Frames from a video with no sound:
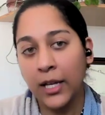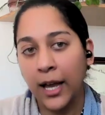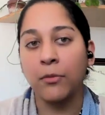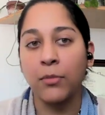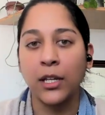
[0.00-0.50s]

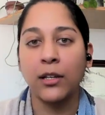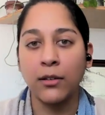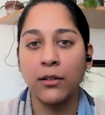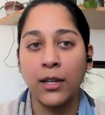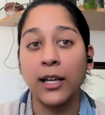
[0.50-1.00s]
can be
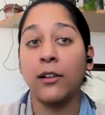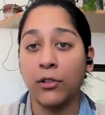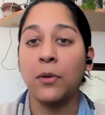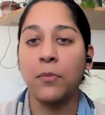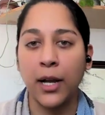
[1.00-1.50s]

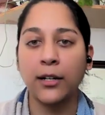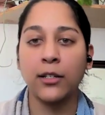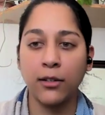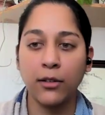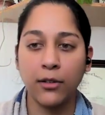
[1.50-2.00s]
negatively
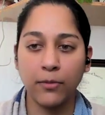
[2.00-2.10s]
impacted.